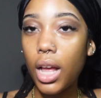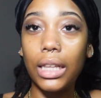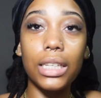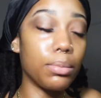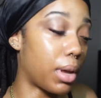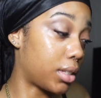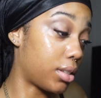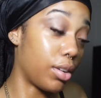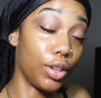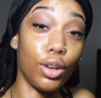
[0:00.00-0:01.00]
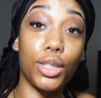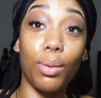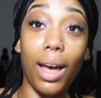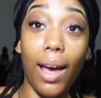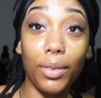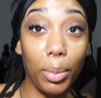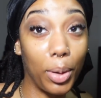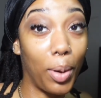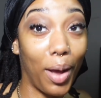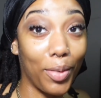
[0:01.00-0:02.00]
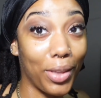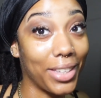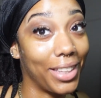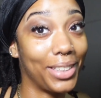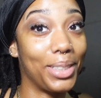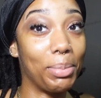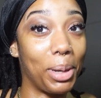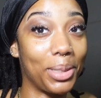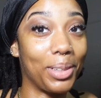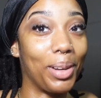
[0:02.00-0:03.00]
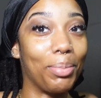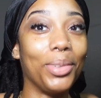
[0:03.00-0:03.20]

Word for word: This is my song though, so I have to be quiet for this and listen to my song.